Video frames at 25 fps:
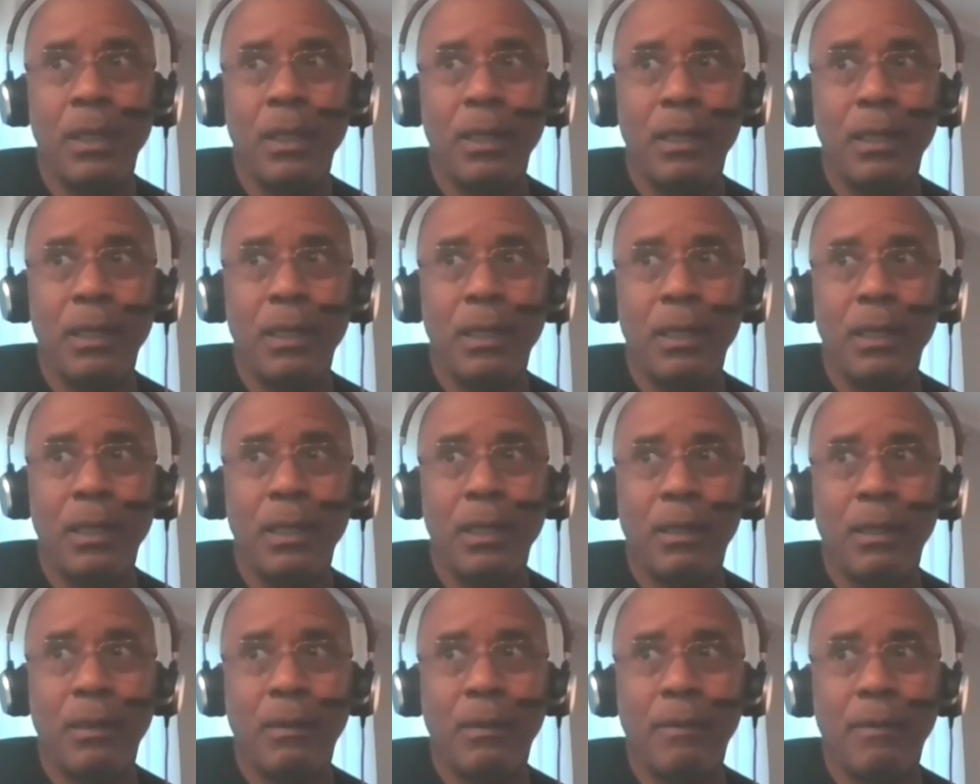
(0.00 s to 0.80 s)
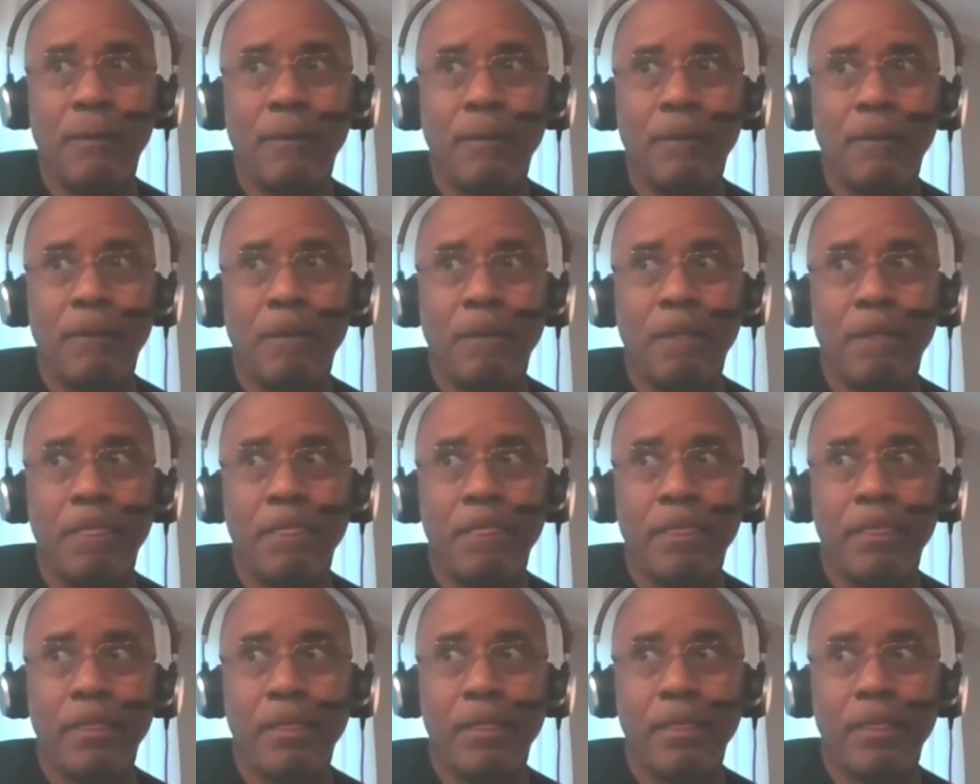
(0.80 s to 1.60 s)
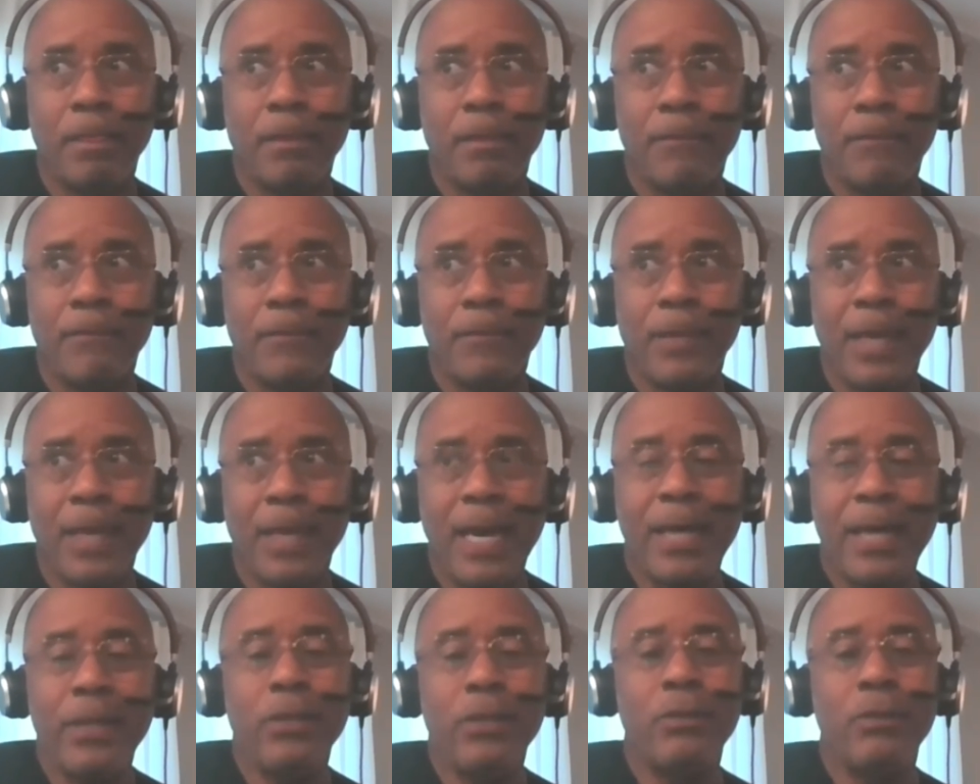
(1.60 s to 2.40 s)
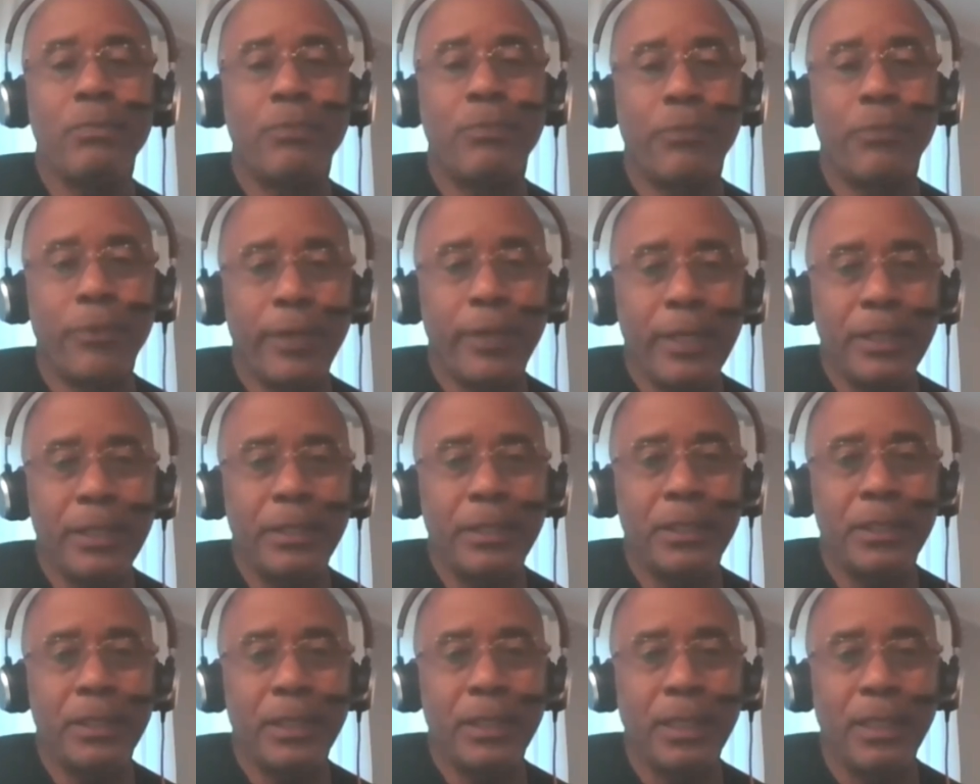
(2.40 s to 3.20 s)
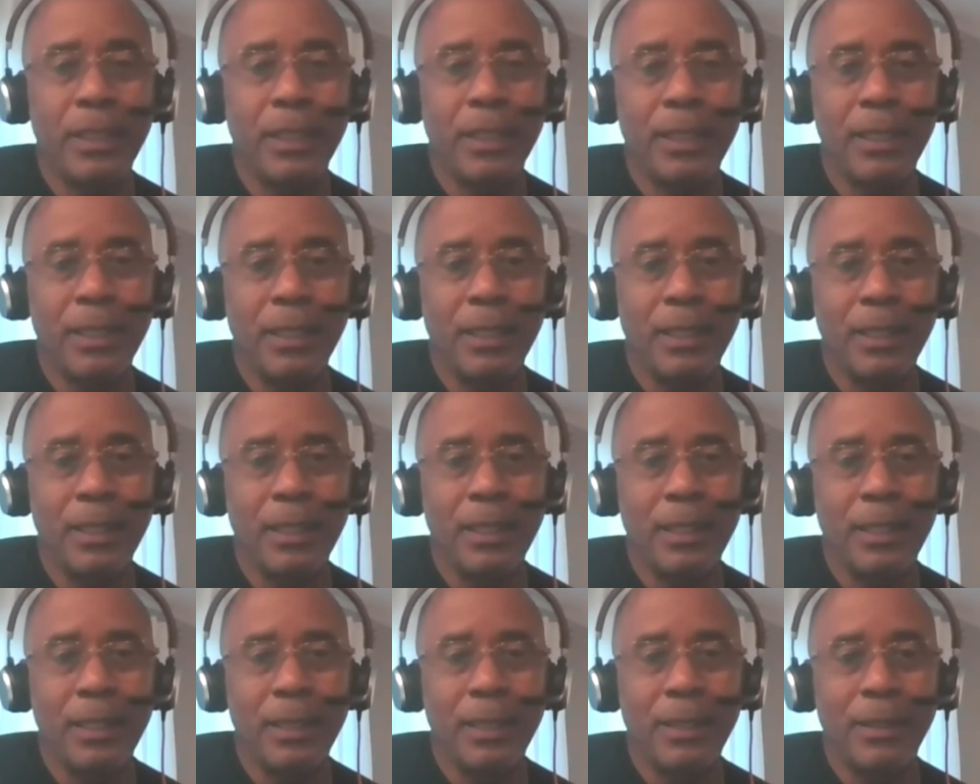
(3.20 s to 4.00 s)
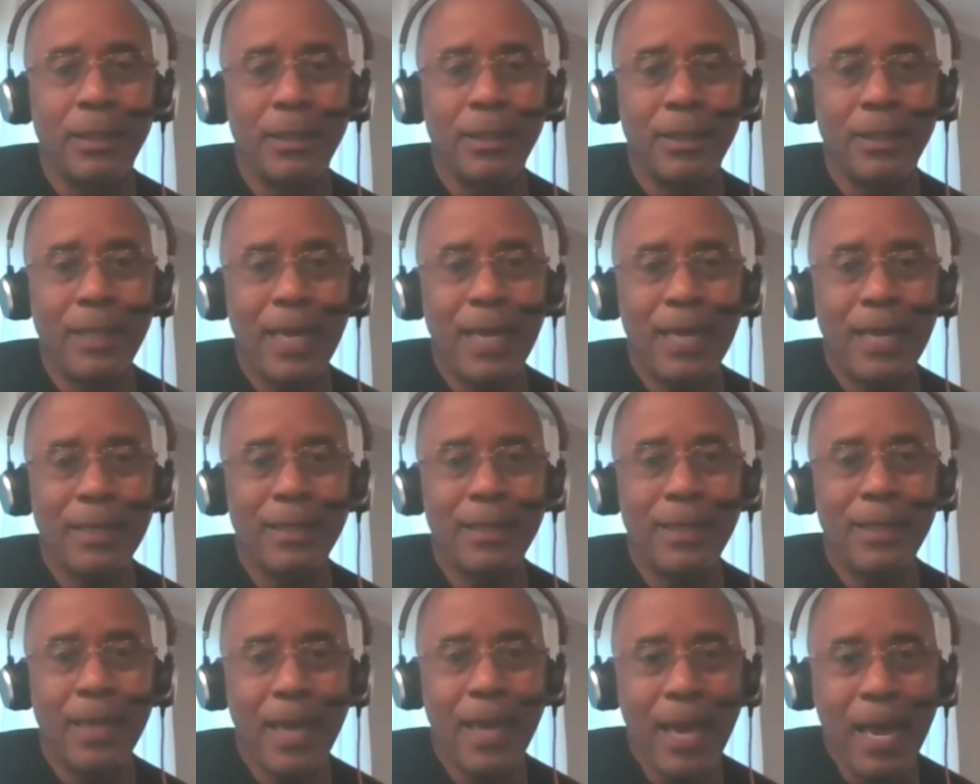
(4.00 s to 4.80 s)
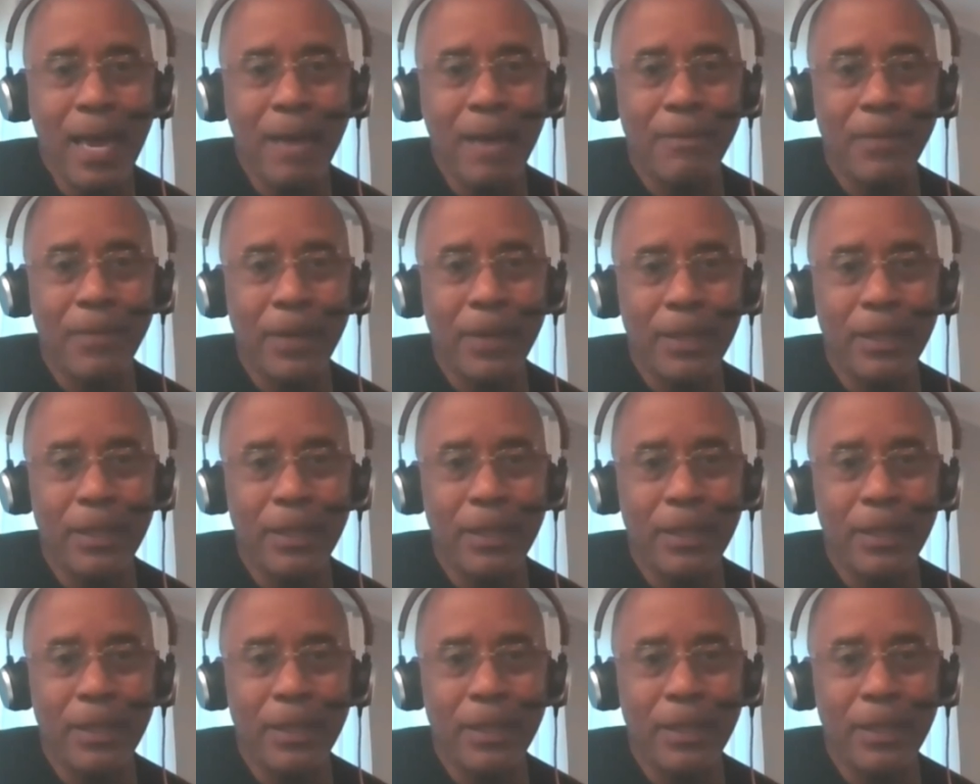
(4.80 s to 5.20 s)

um, how do you bridge that gap?